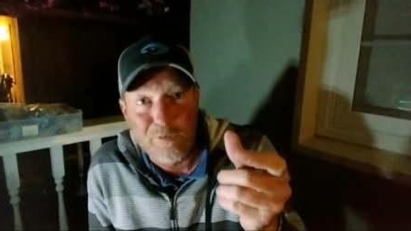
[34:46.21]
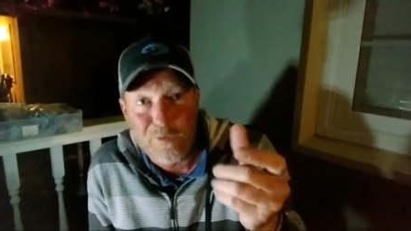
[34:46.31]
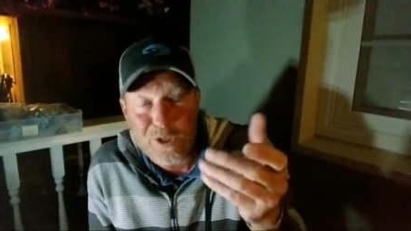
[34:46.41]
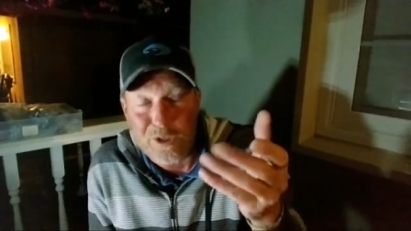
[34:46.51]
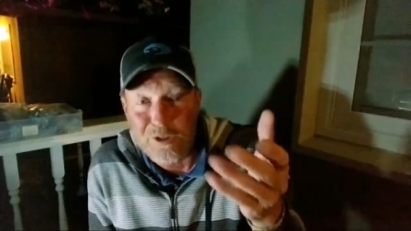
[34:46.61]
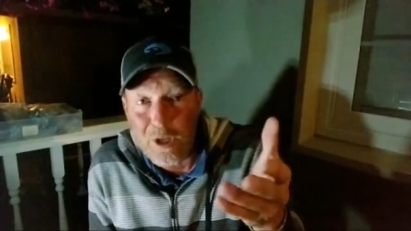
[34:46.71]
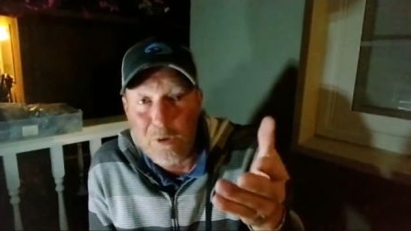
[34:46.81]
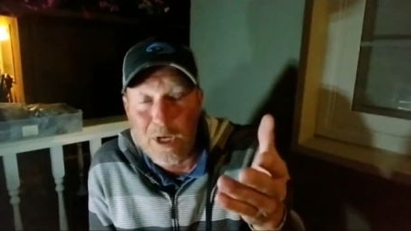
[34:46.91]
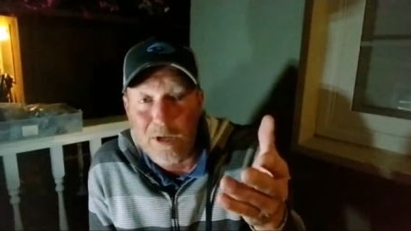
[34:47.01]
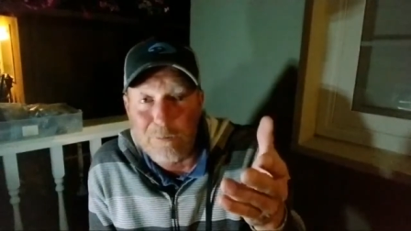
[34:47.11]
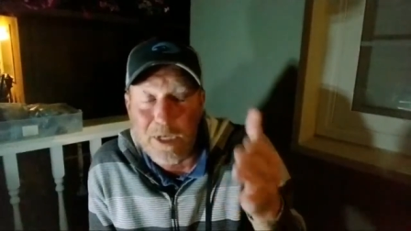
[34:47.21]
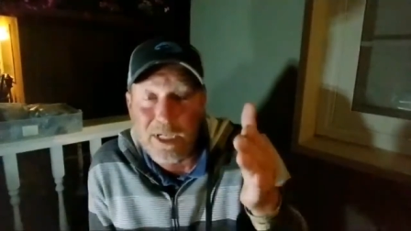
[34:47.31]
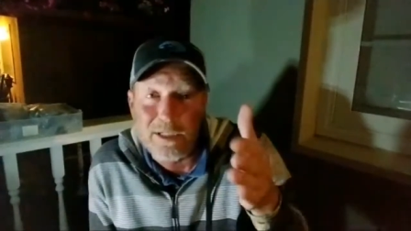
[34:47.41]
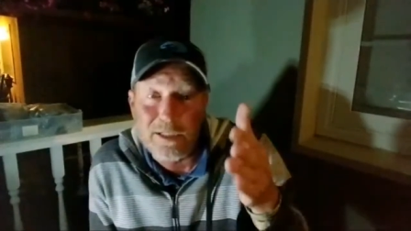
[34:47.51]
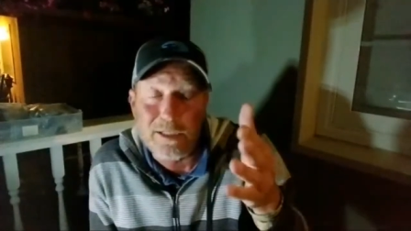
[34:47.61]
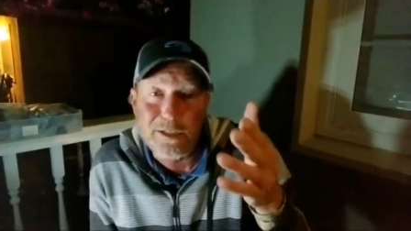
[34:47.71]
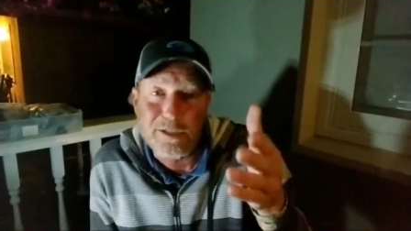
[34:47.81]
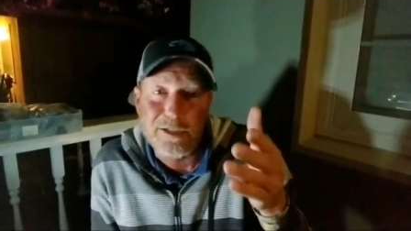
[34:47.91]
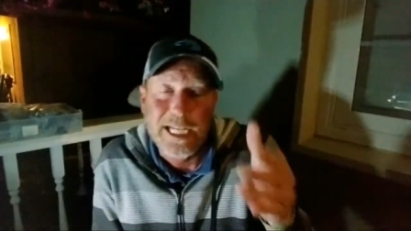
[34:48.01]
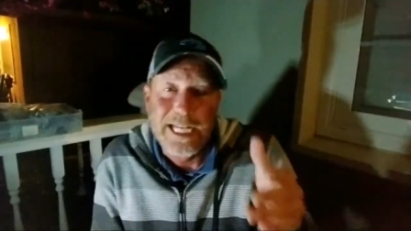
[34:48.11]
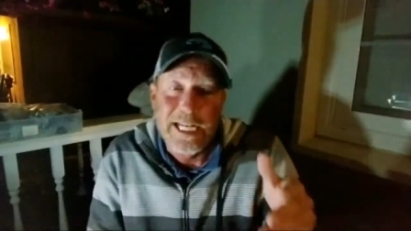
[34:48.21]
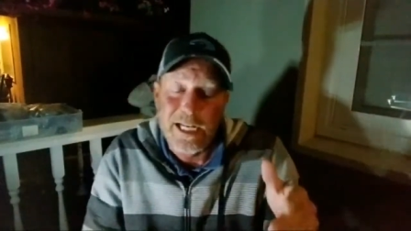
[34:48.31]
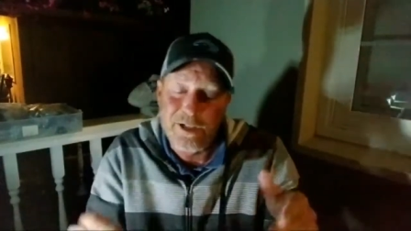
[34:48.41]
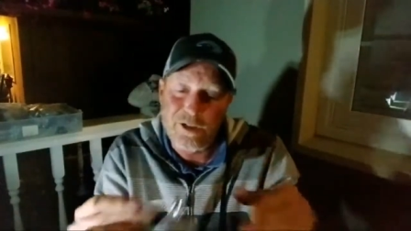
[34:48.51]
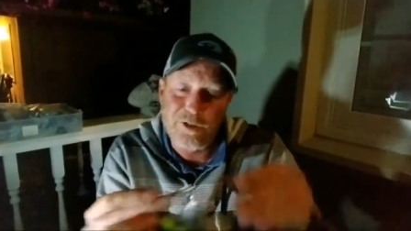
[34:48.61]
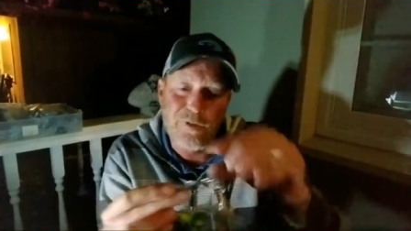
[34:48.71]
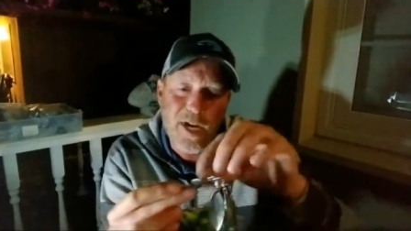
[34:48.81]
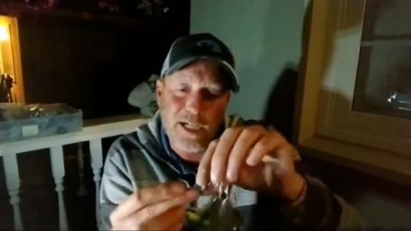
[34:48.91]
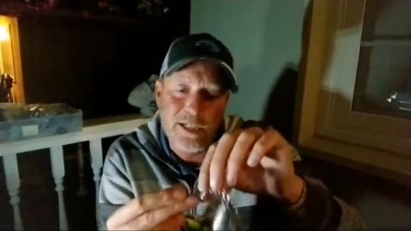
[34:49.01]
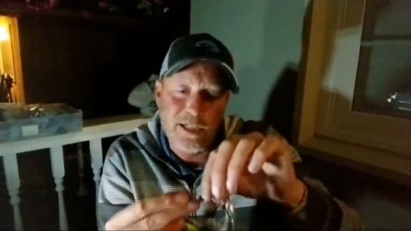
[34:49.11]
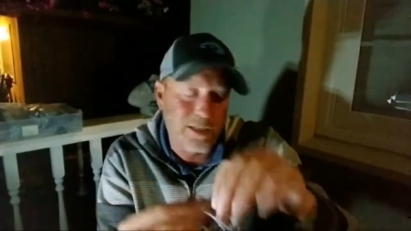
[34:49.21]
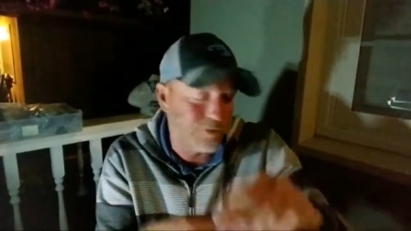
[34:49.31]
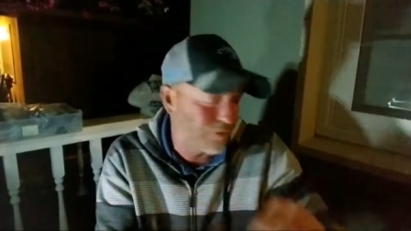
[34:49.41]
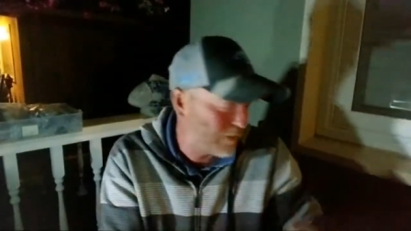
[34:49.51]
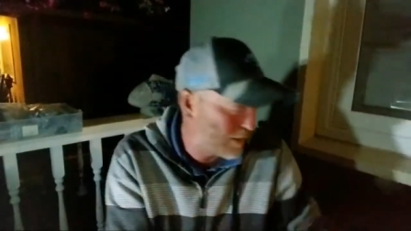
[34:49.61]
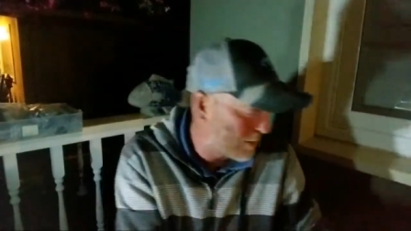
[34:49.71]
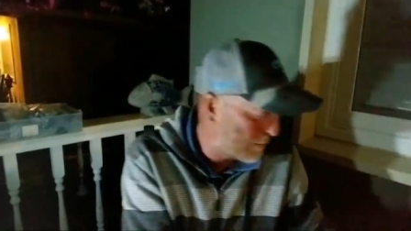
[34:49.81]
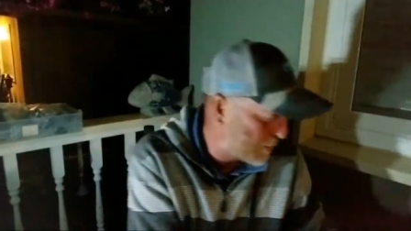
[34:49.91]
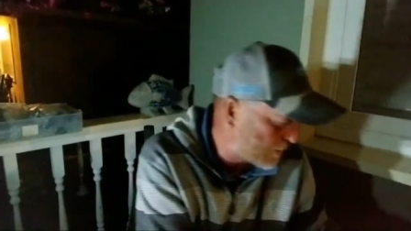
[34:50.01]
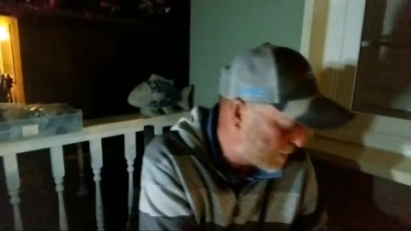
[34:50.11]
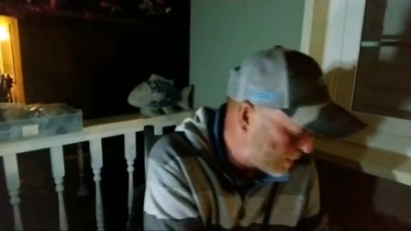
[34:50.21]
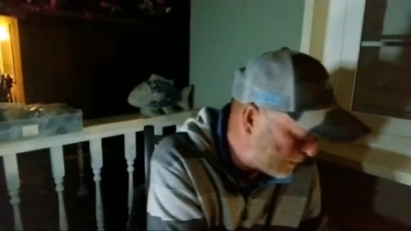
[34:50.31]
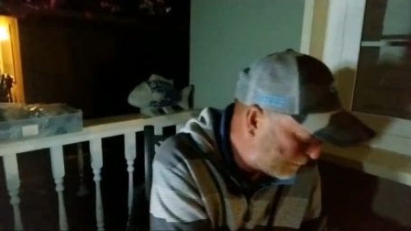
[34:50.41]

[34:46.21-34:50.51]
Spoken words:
Fish is slow enough, but it's just the fact that let me show you.